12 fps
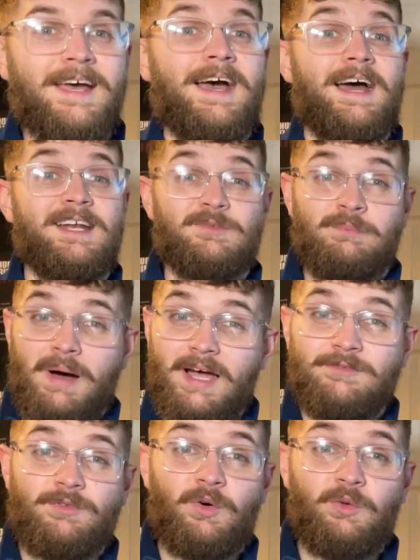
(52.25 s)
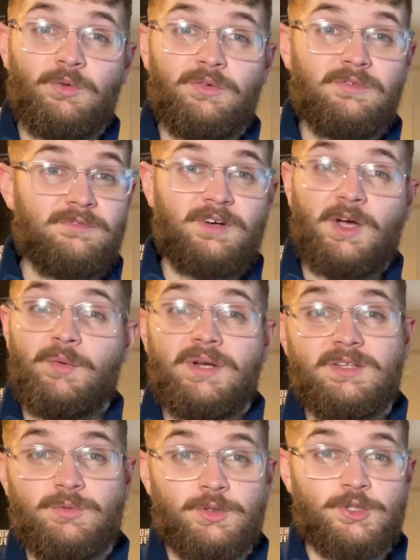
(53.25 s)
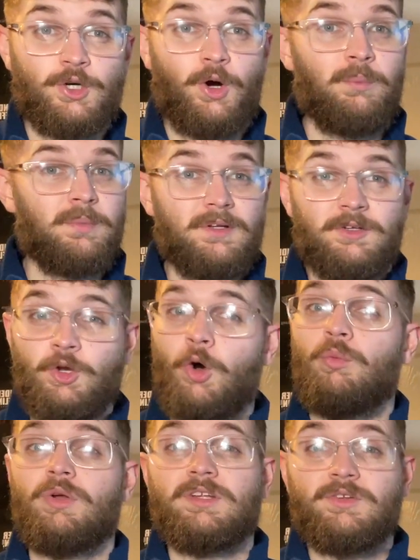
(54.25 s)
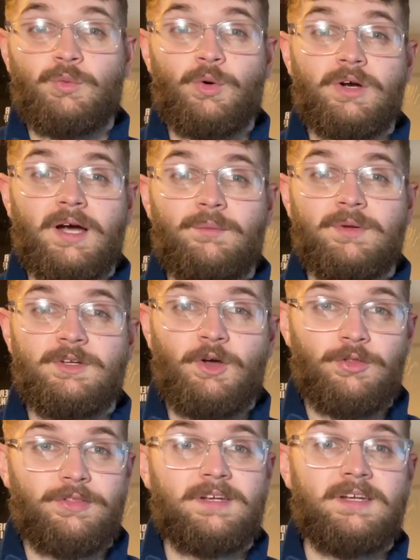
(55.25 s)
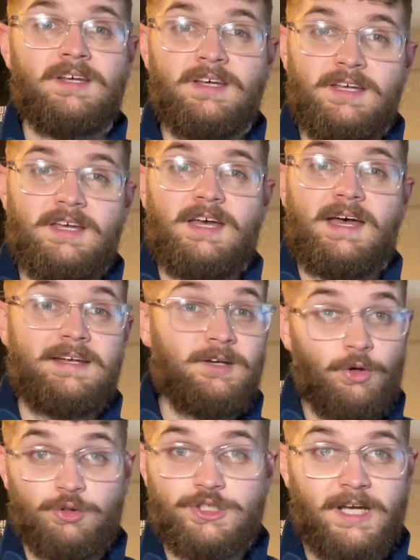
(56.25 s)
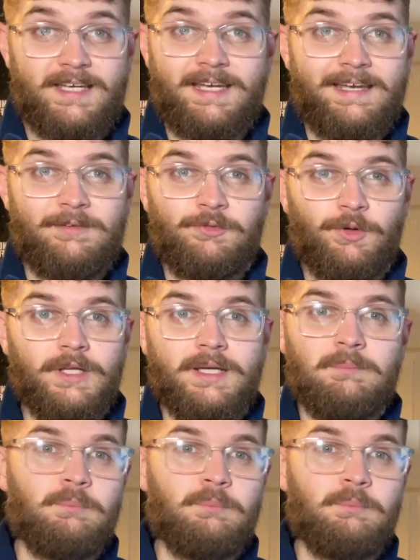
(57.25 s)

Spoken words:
and it's my fault for going into a shop, not wanting to walk out with nothing and not checking it fully.